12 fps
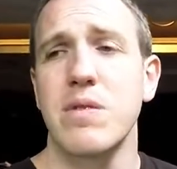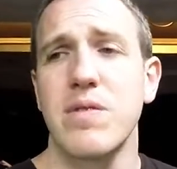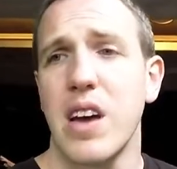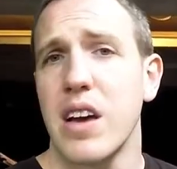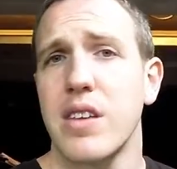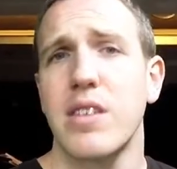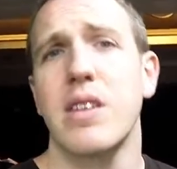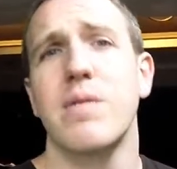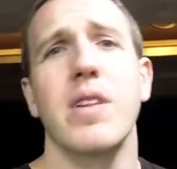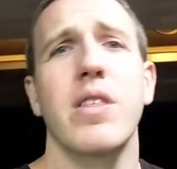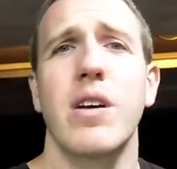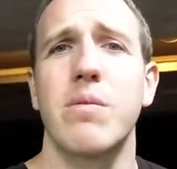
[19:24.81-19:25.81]
If not, you can give
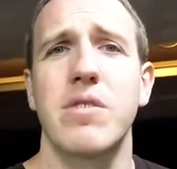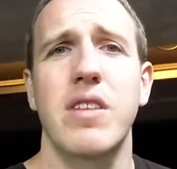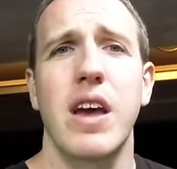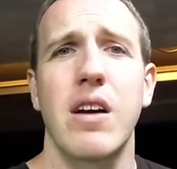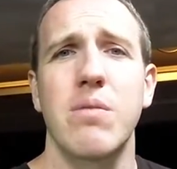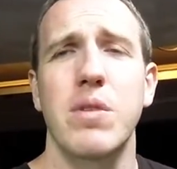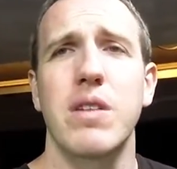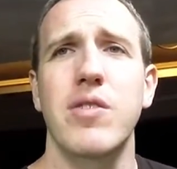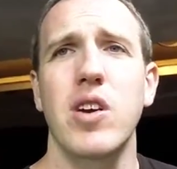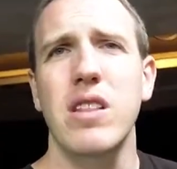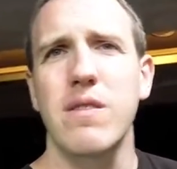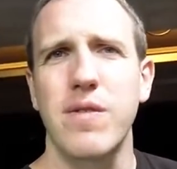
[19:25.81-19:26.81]
it a thumbs down. But if
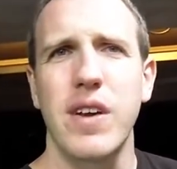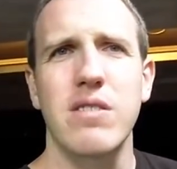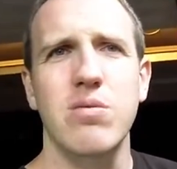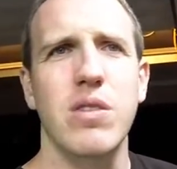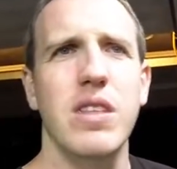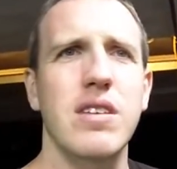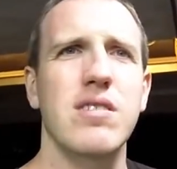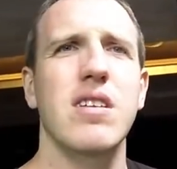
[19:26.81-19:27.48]
you're on the fence with this,